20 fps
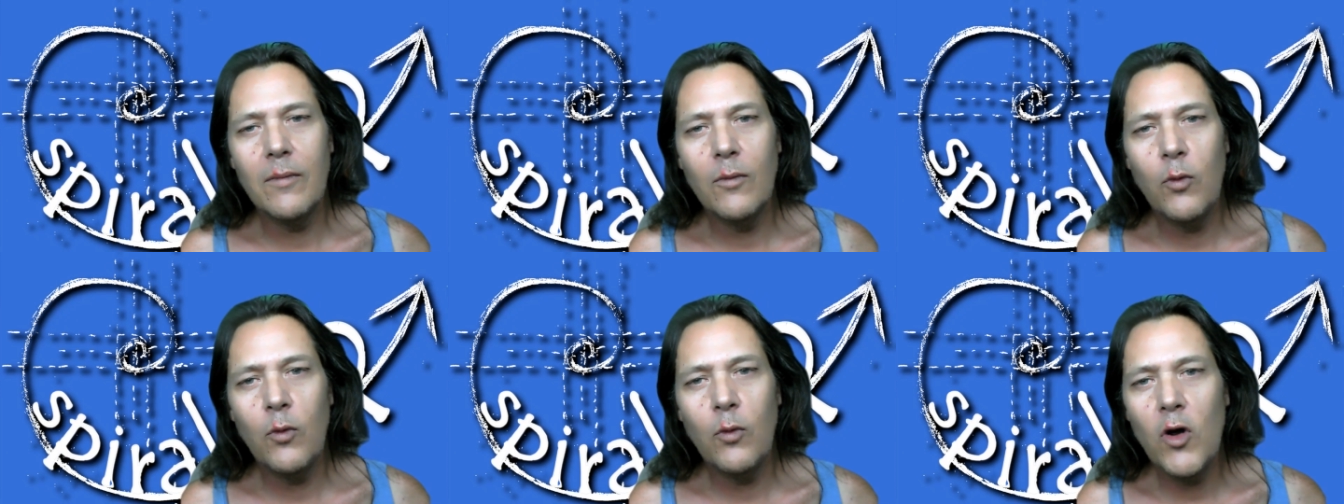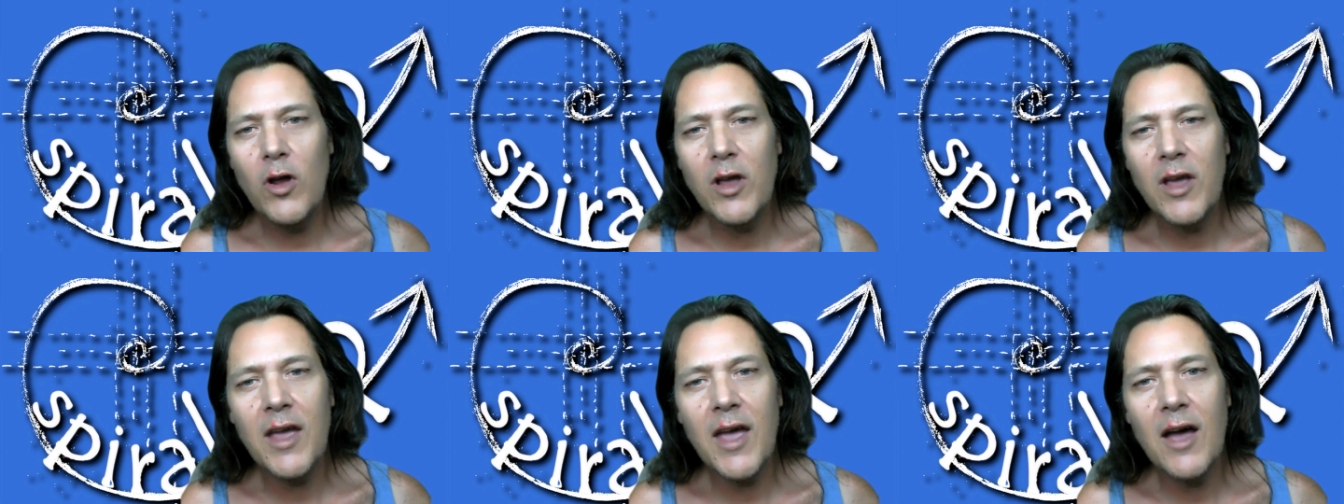
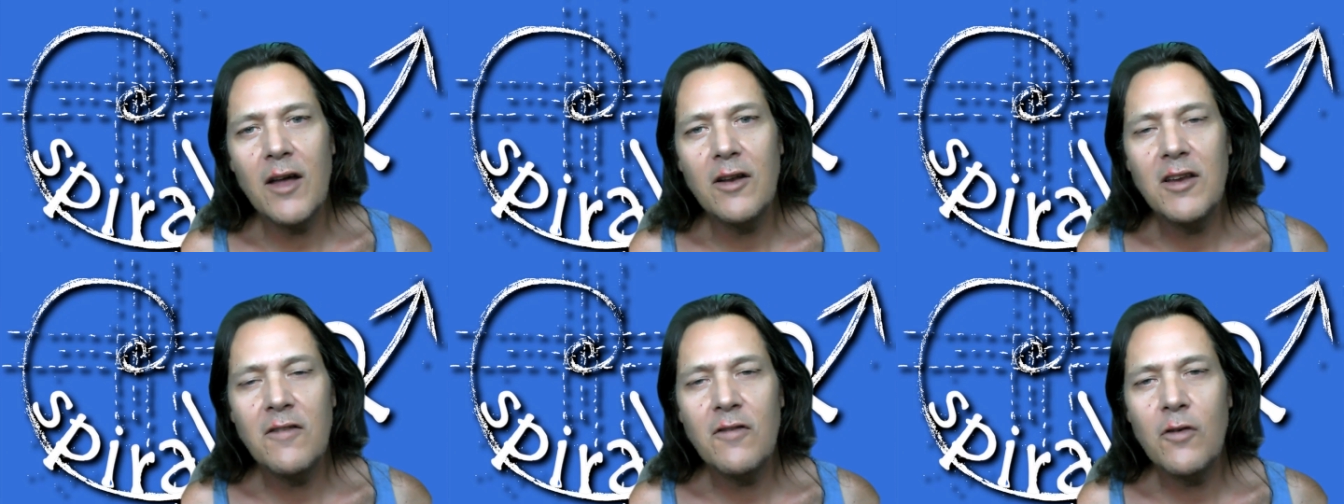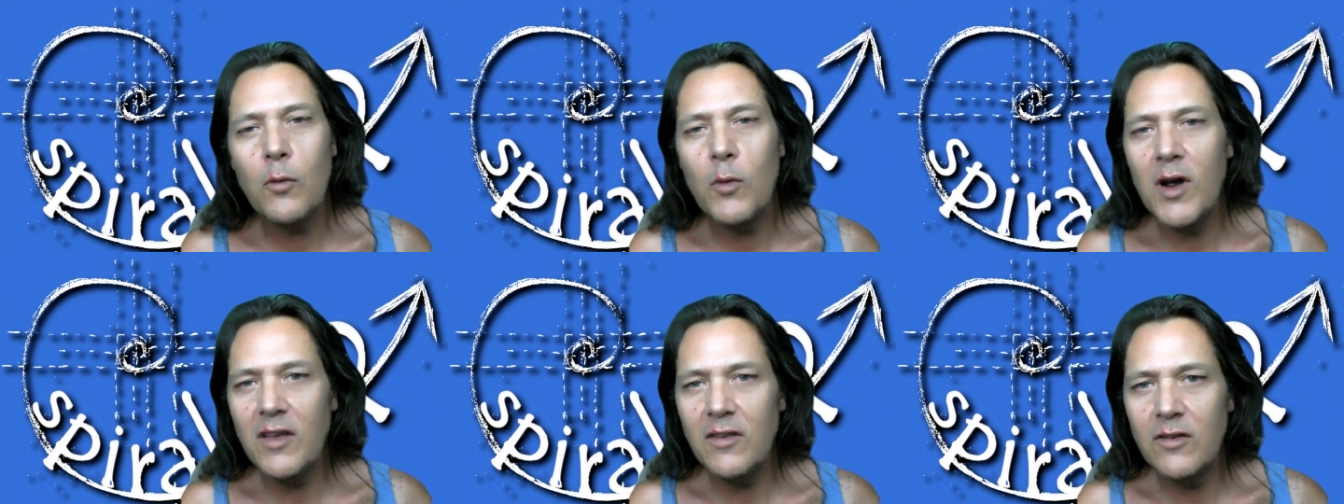working out
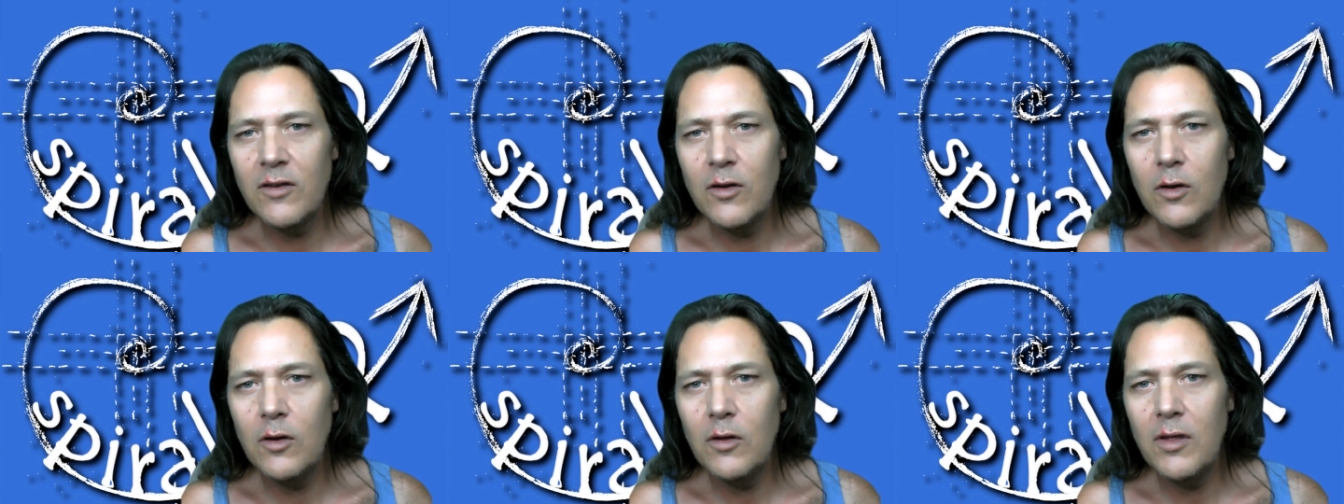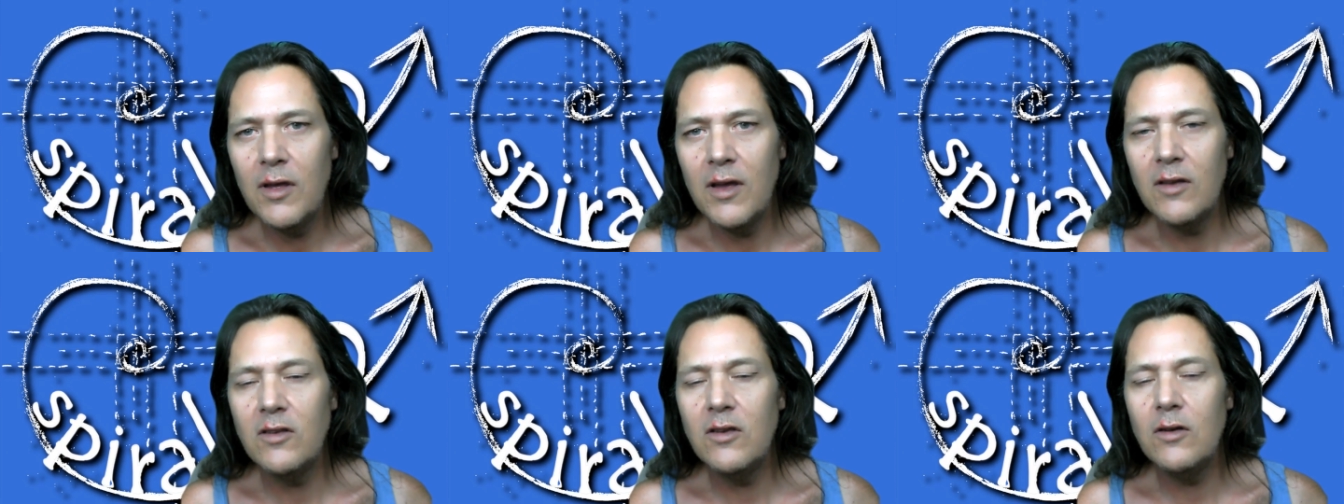different ways to do
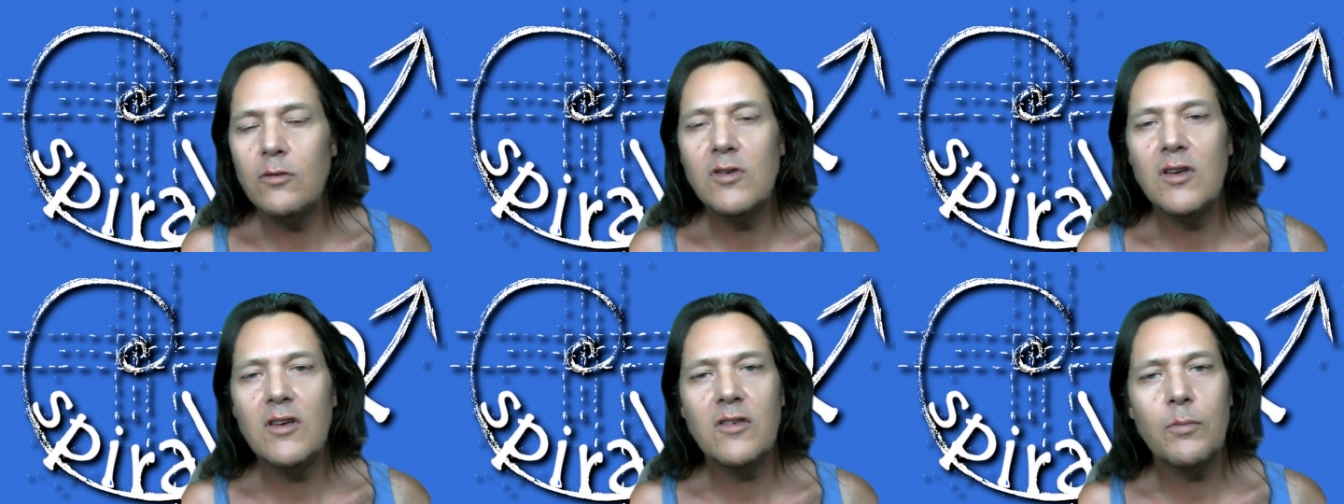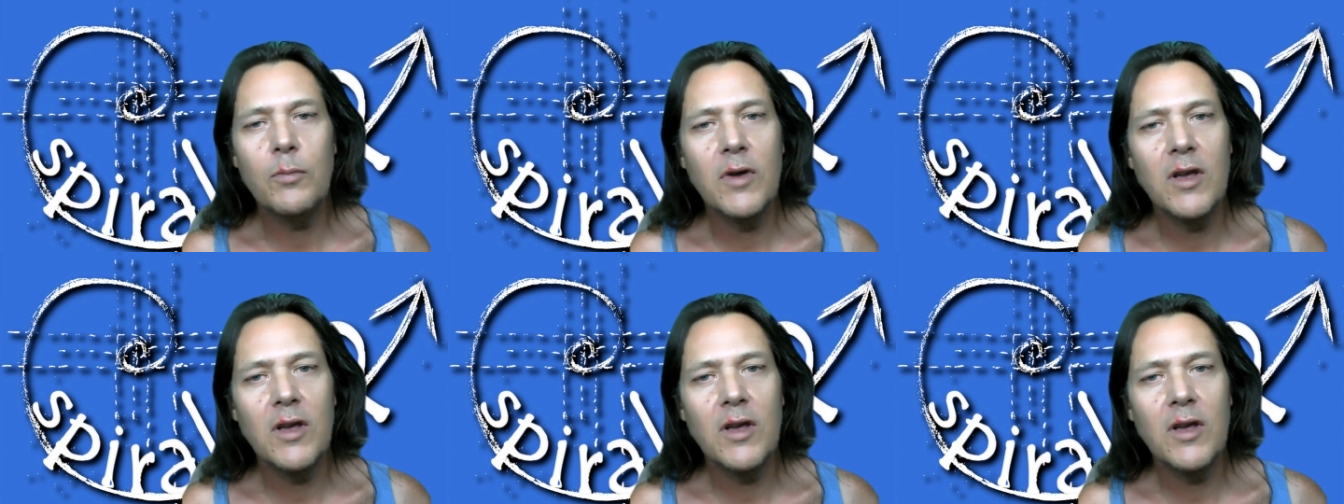things you'll just